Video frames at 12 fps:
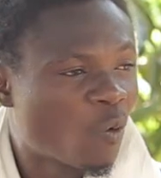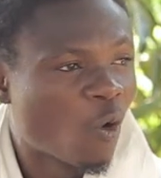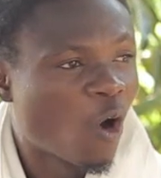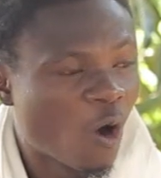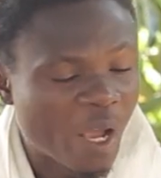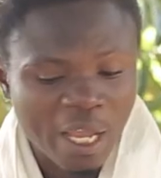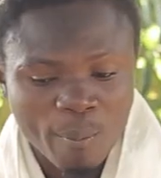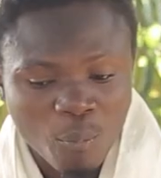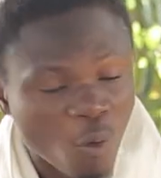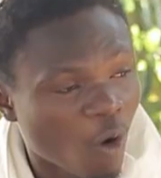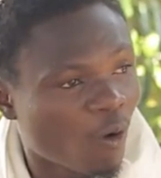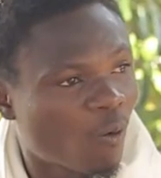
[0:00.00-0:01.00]
O
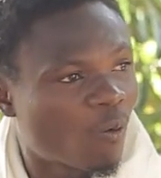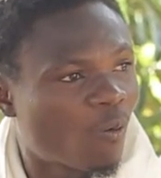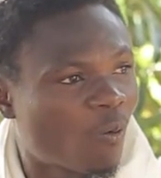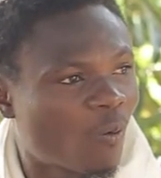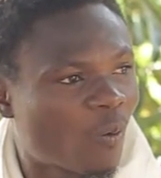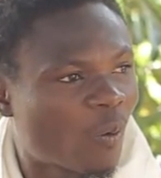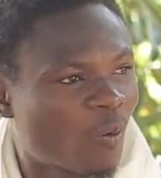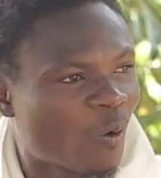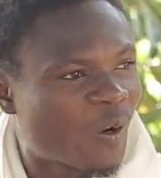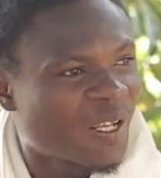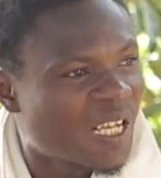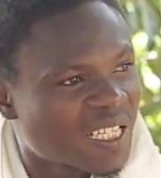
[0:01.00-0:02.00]
ebo
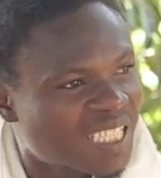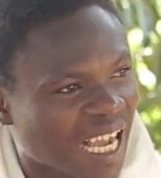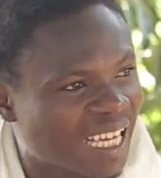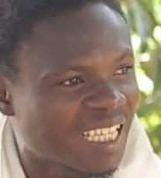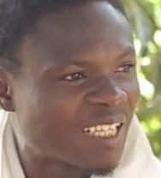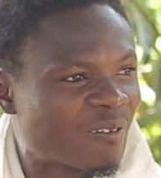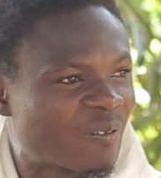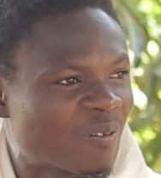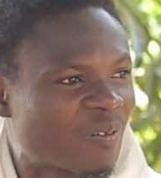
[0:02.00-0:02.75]
no de yes ade ye no.